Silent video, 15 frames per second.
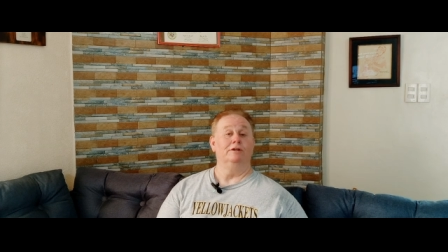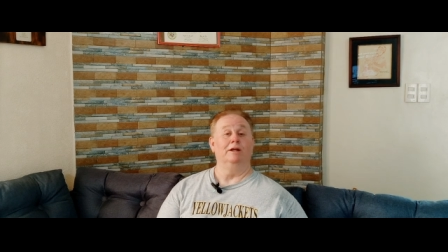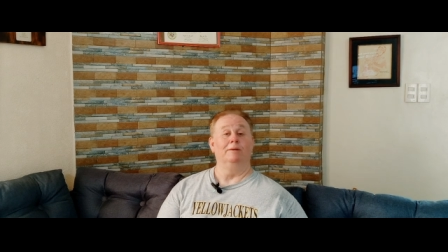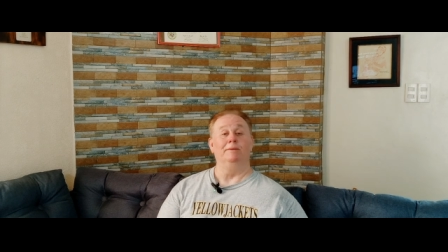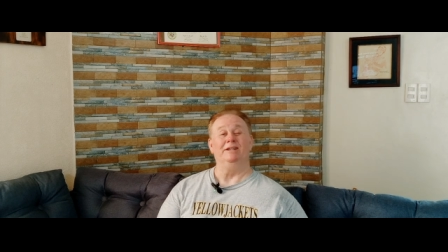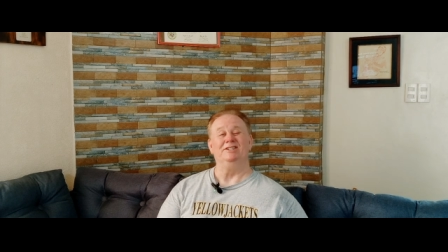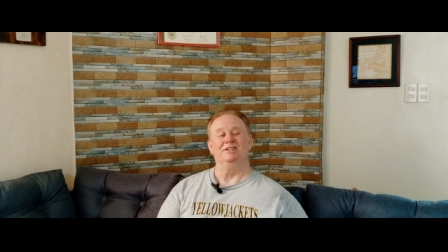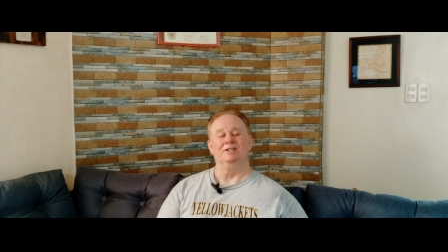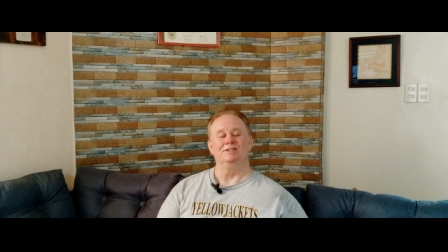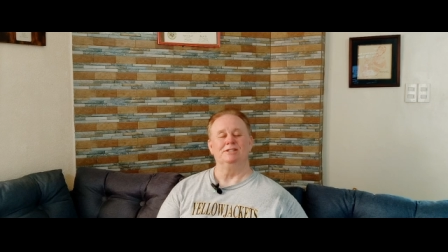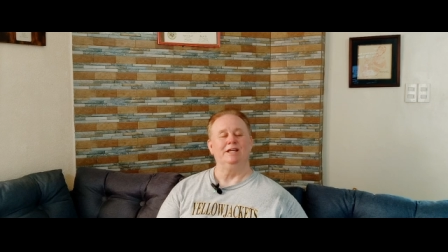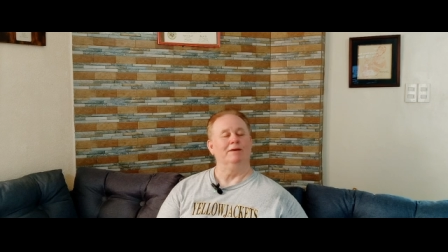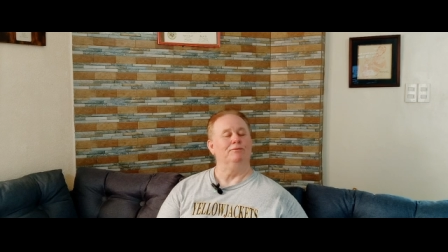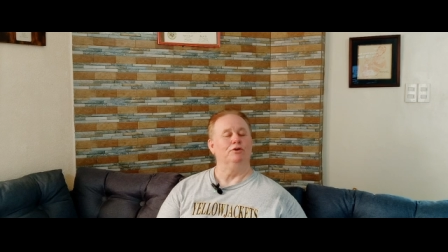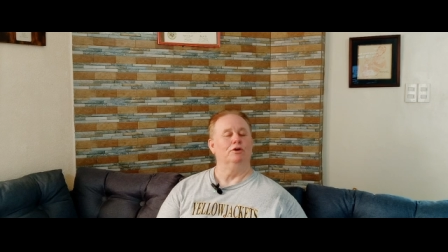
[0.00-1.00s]
Let me
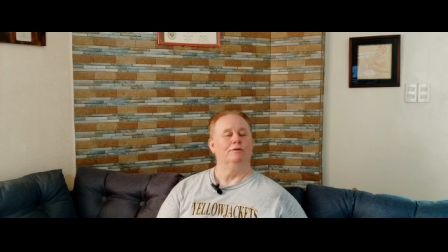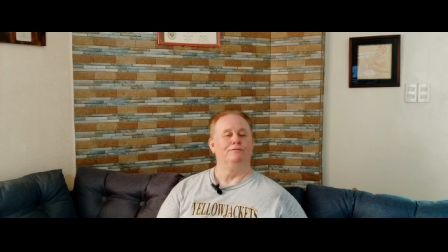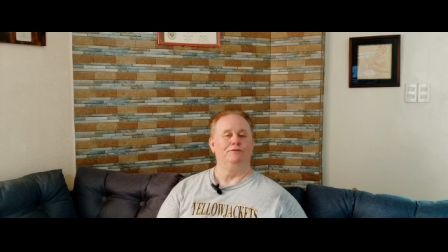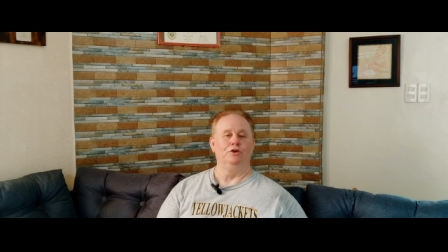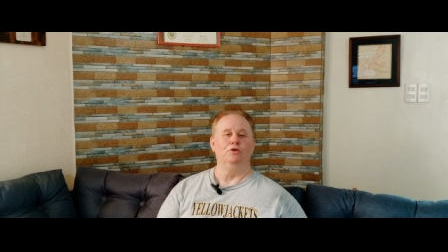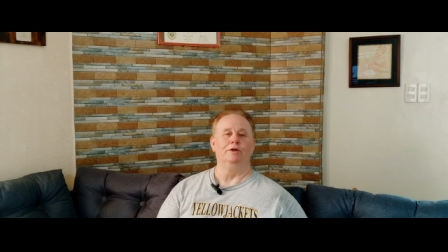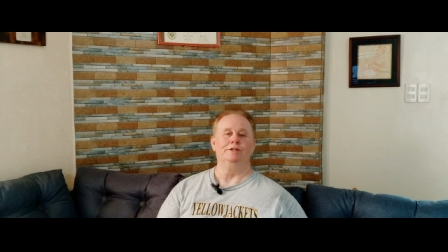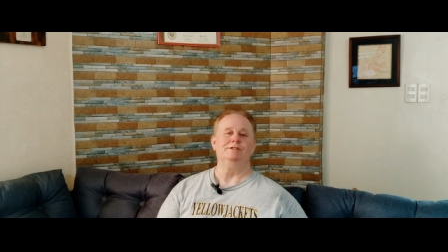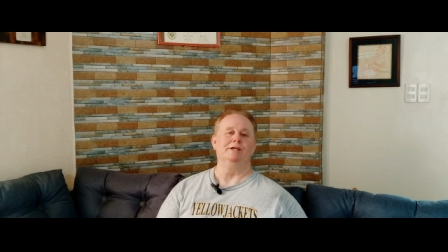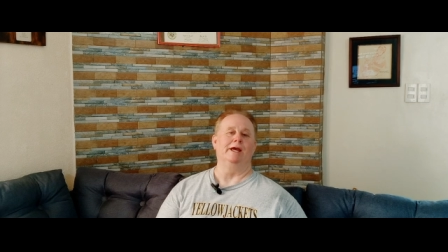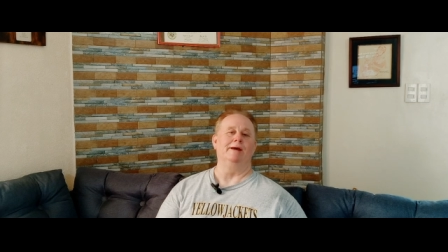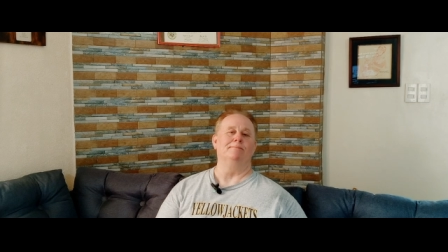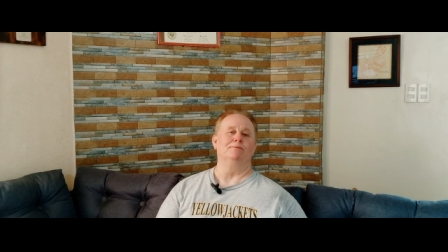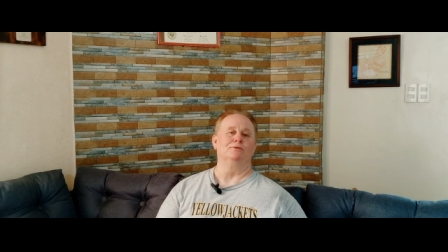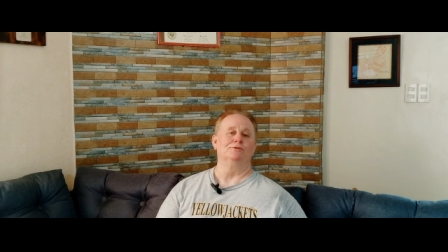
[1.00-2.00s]
just give you a few
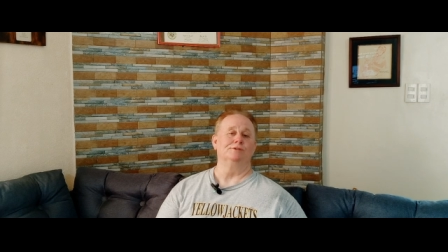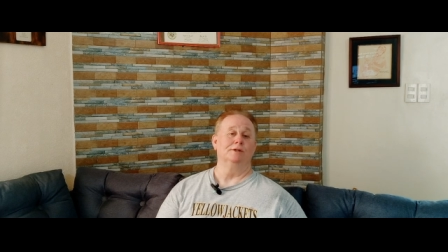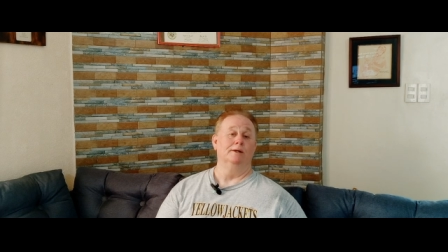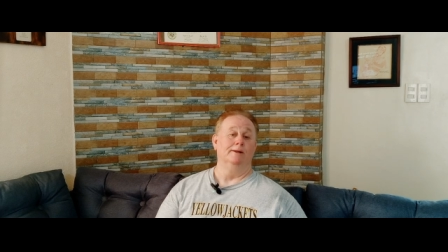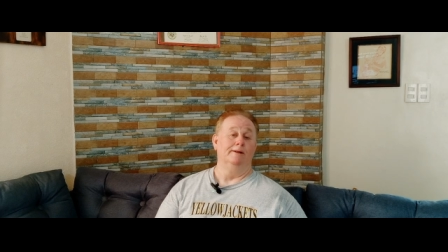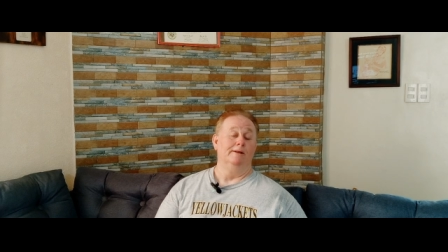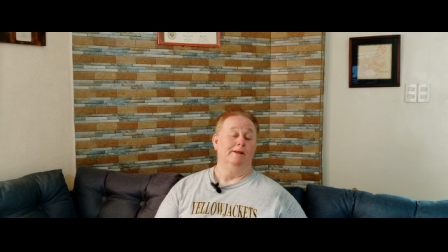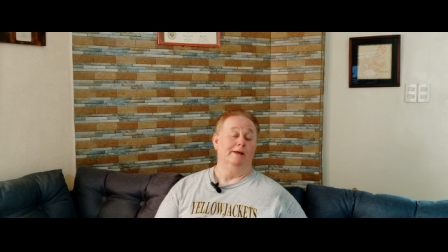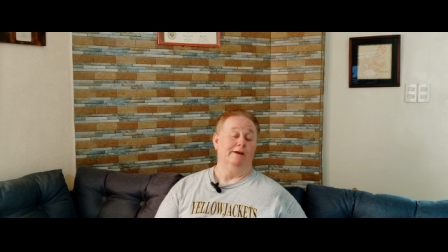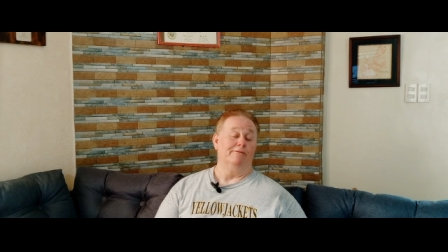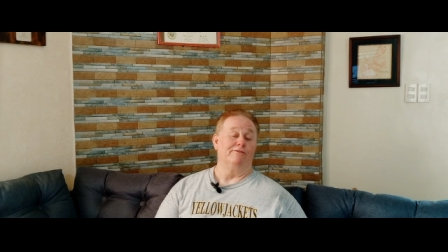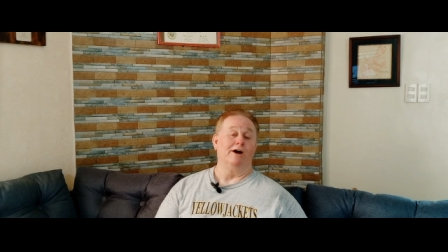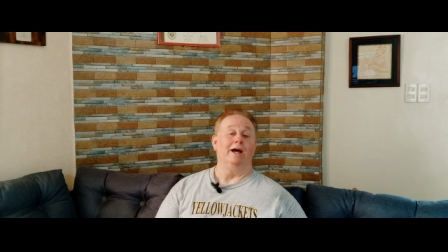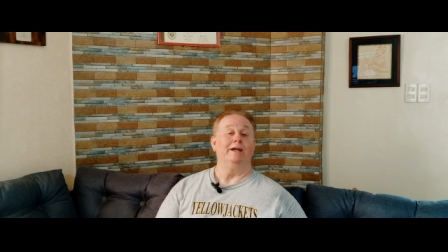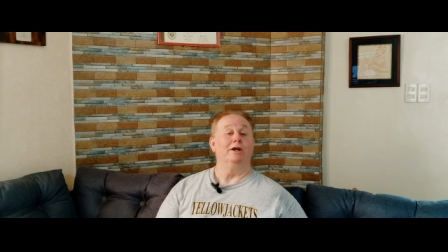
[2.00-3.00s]
examples.
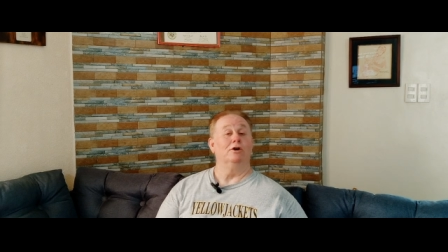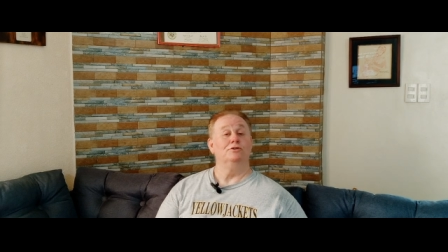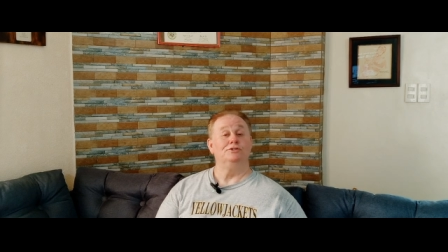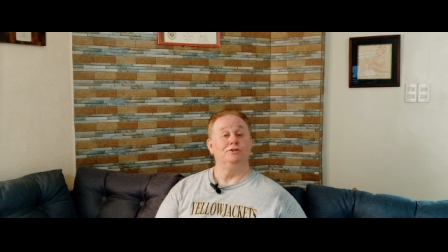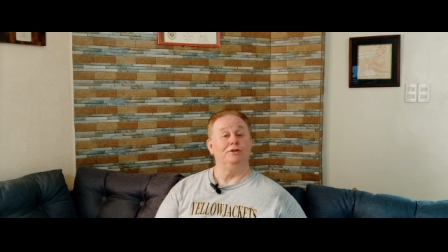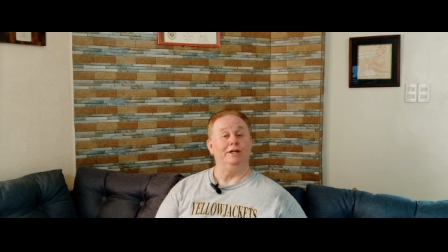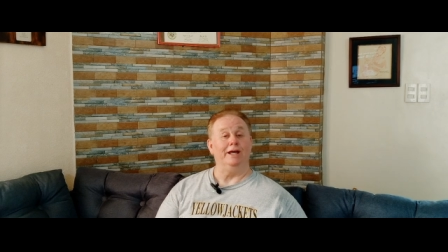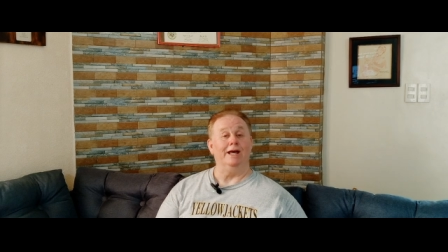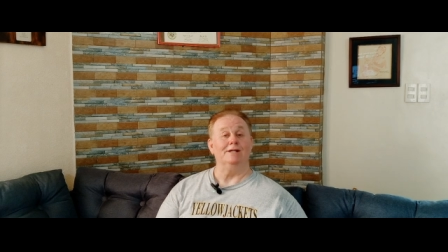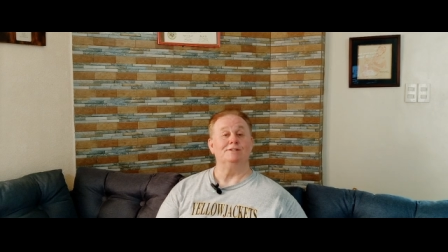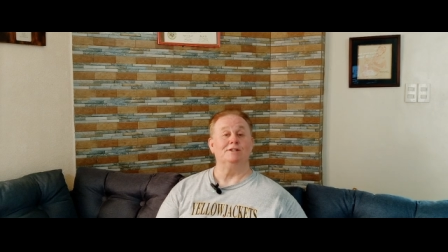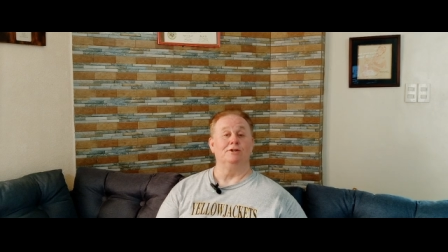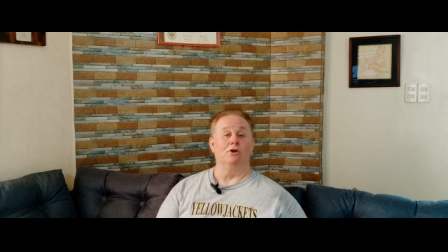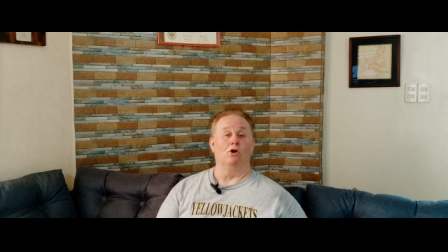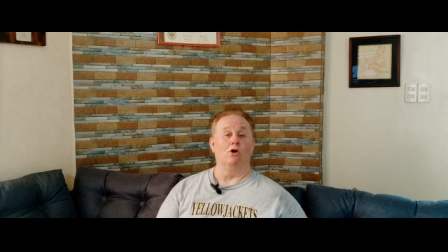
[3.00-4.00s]
If I go to the
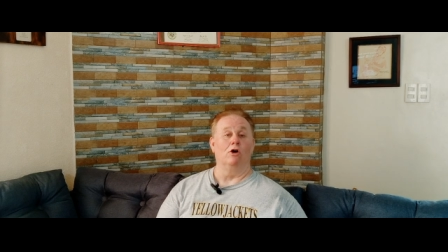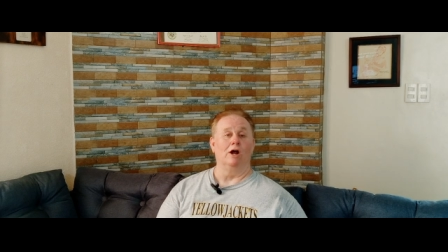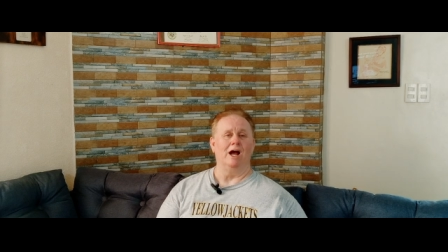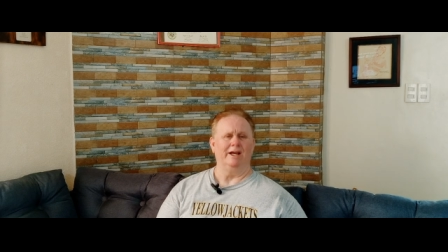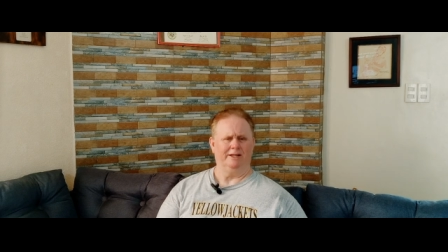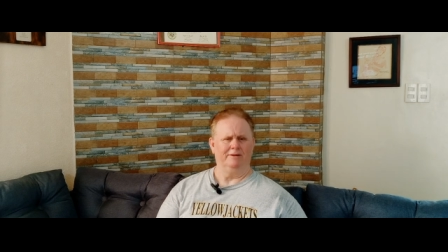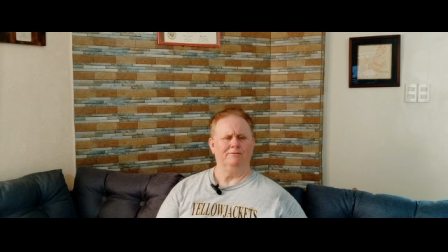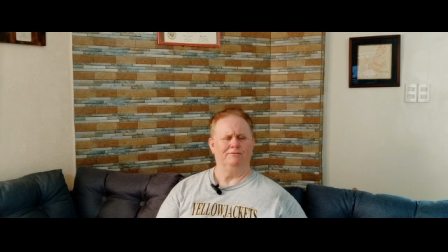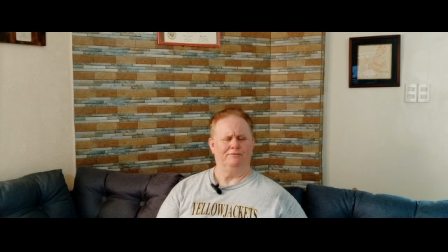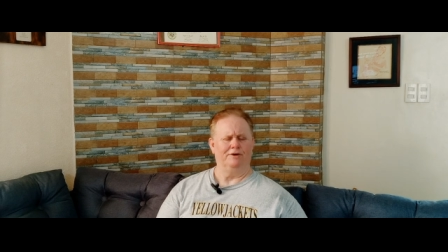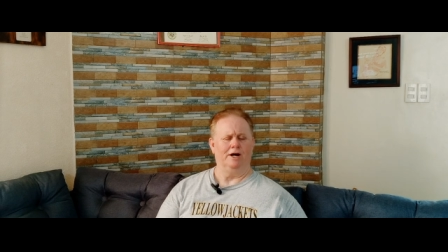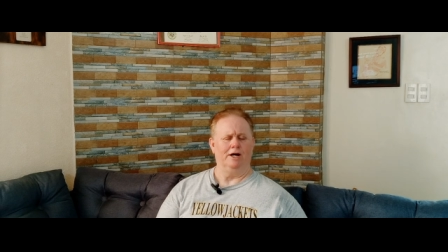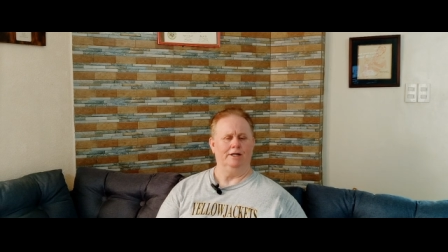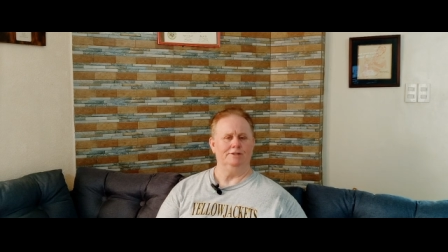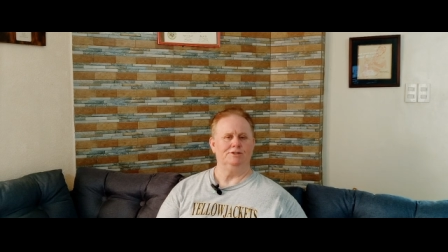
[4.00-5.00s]
S&R, I can
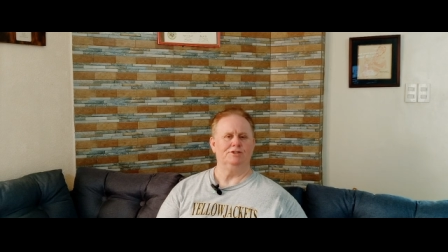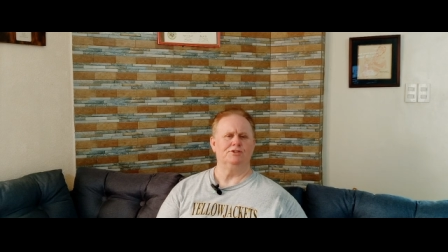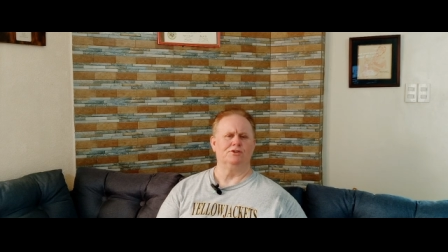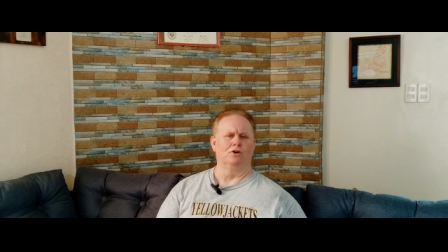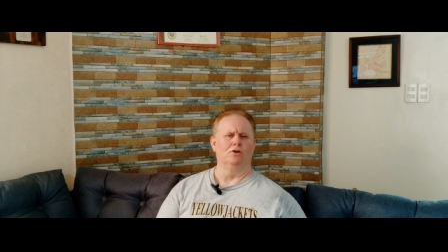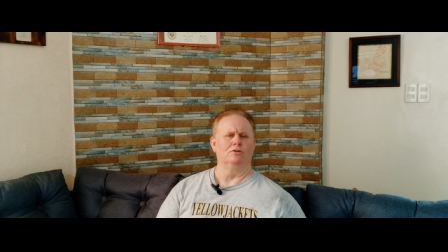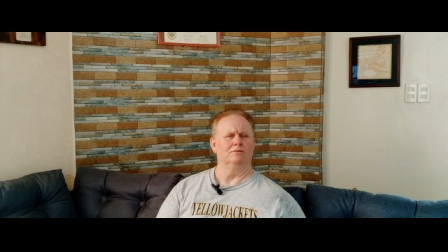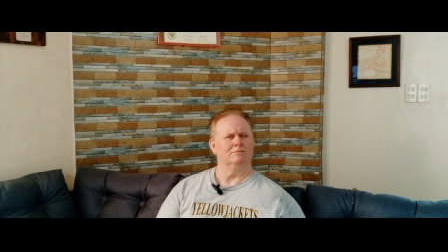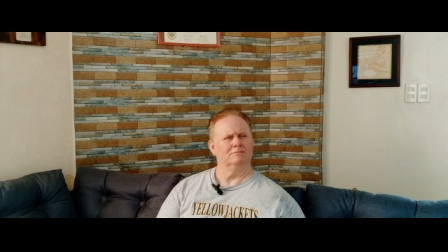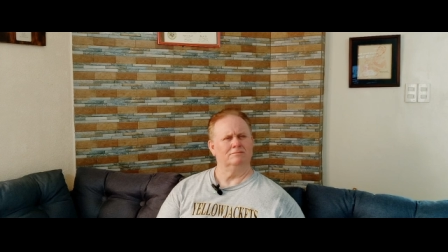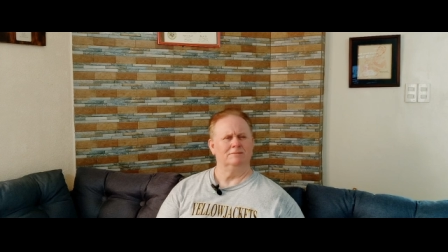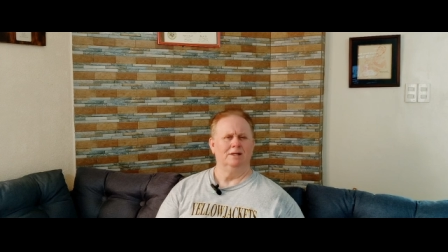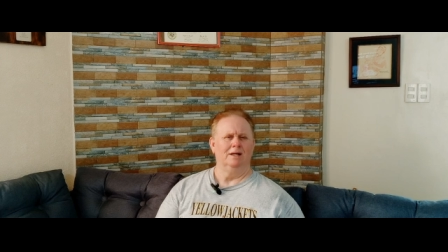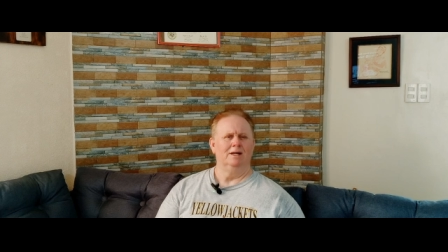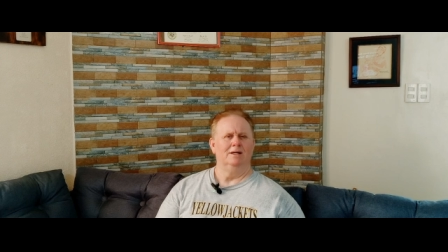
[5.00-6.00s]
find
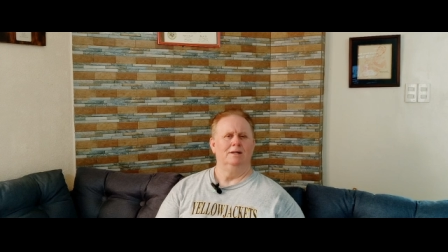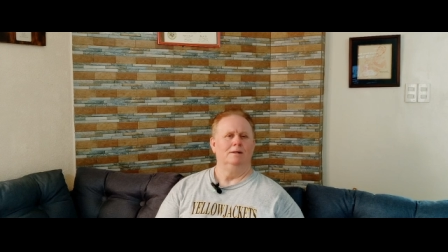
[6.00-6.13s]
certain